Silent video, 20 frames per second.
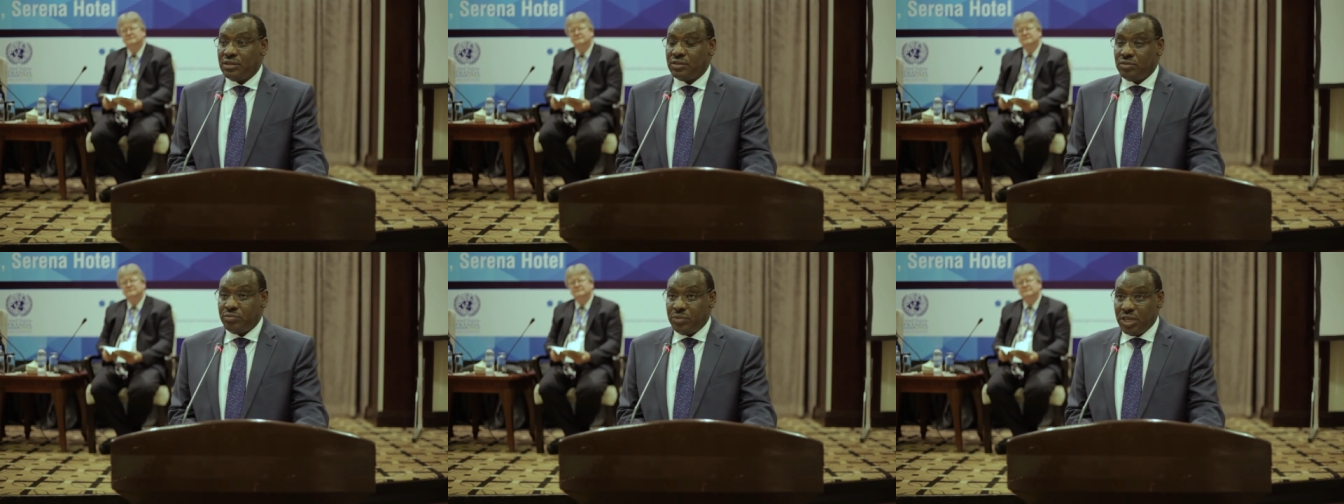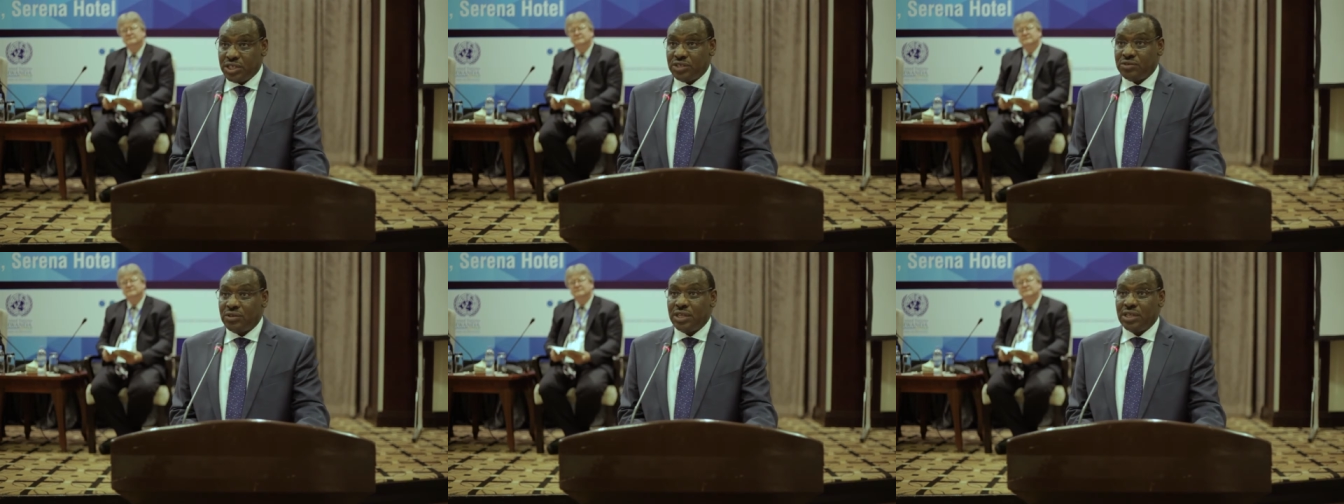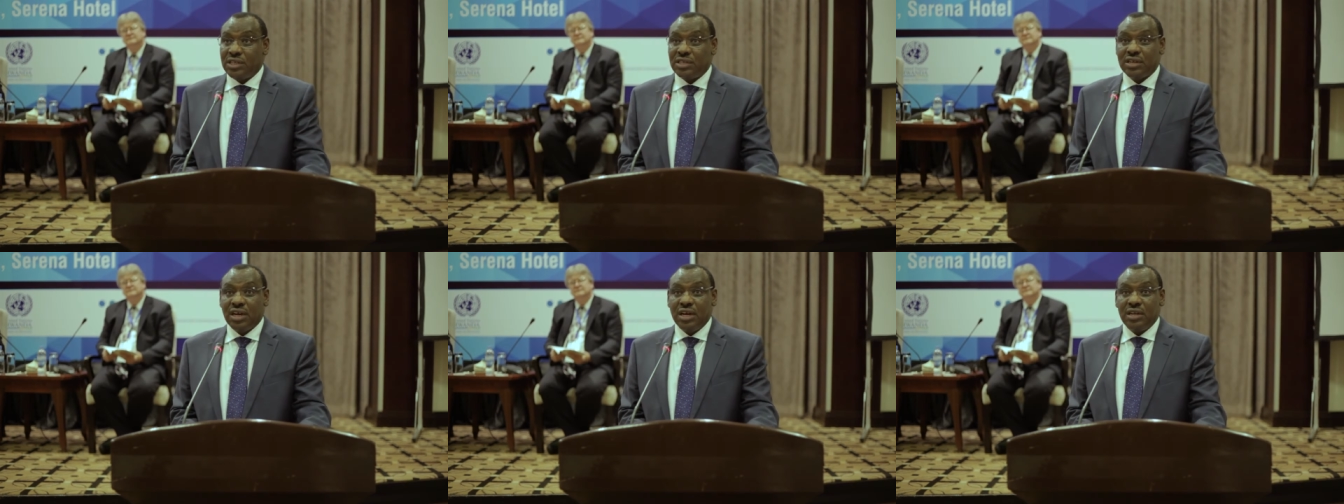to make sure
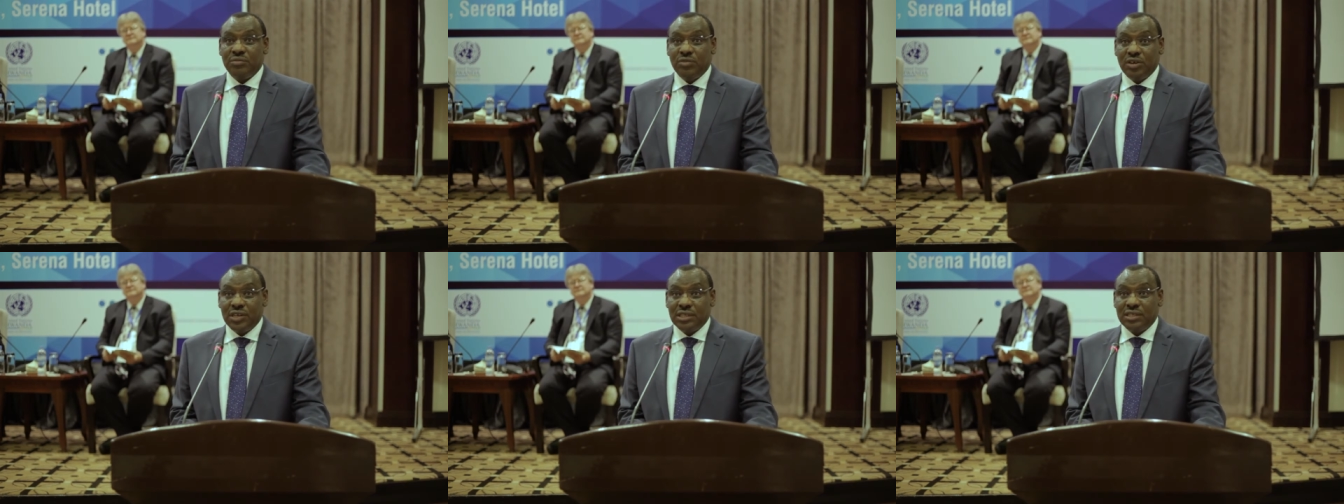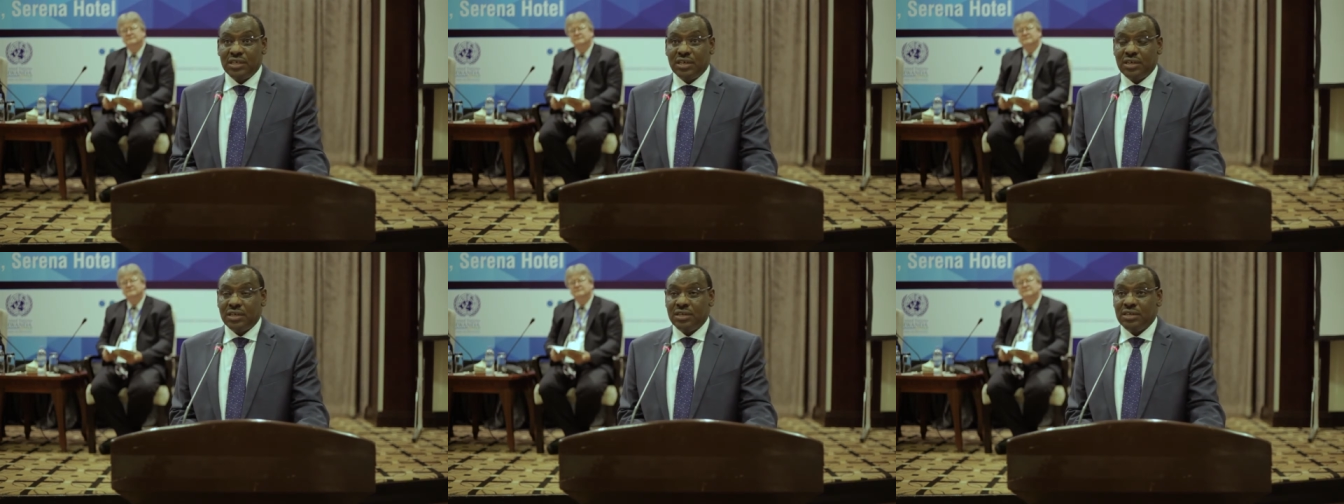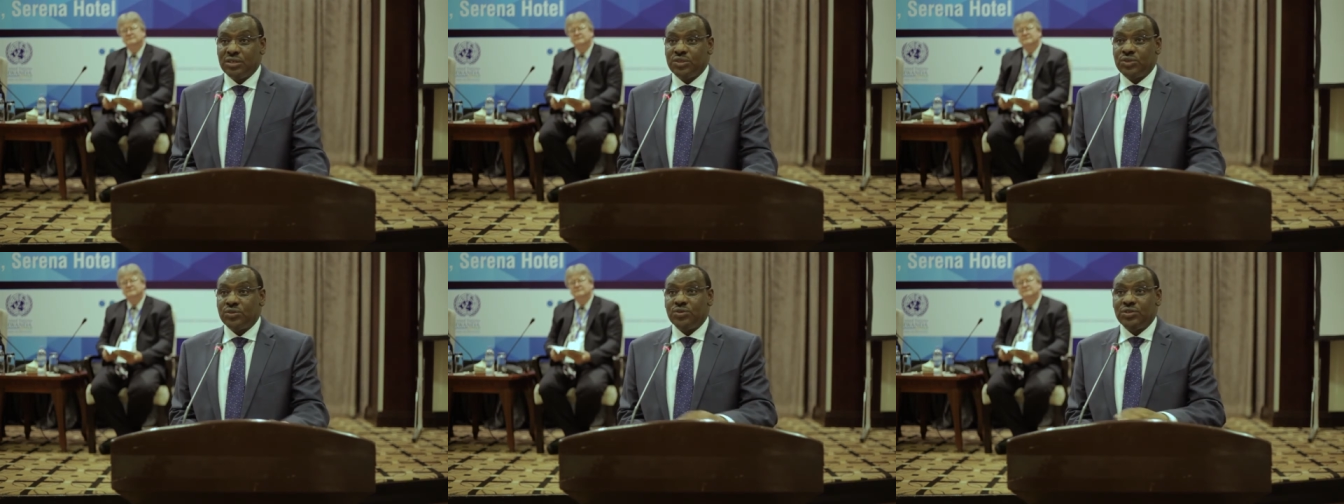that you can monitor
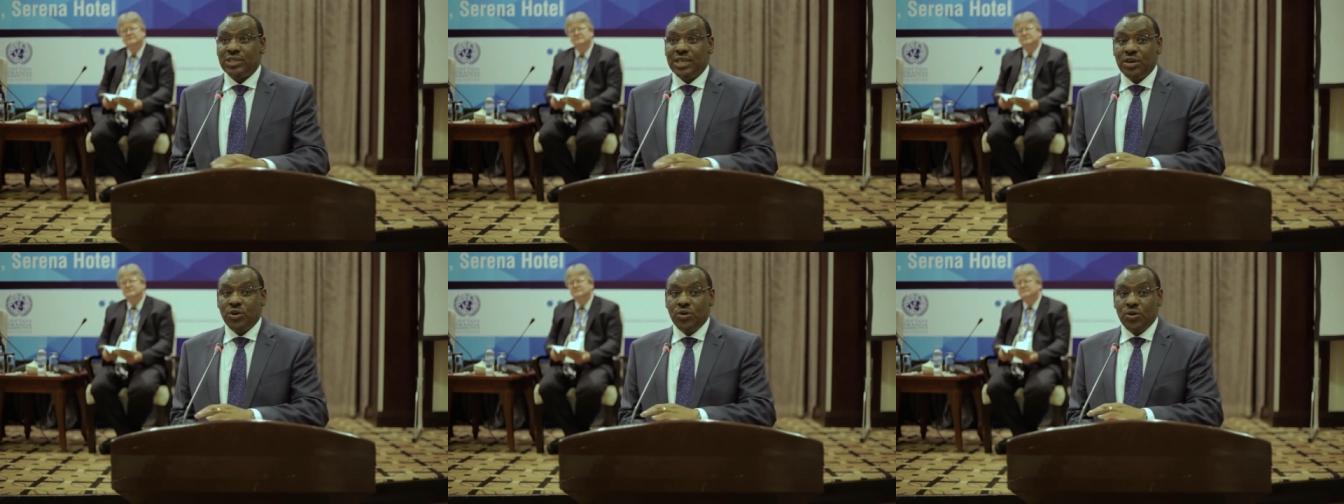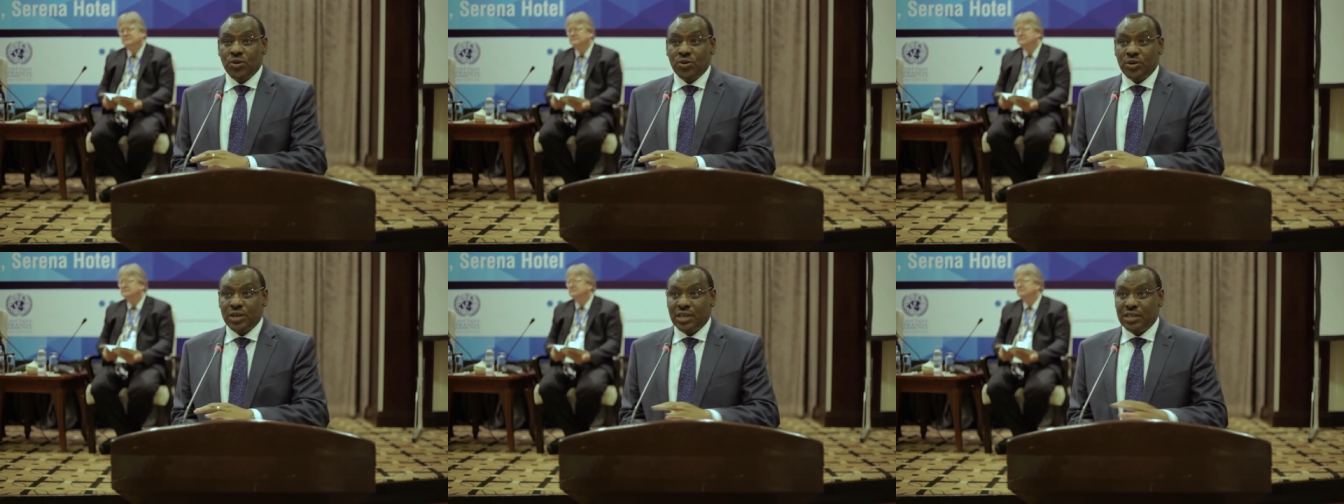through the whole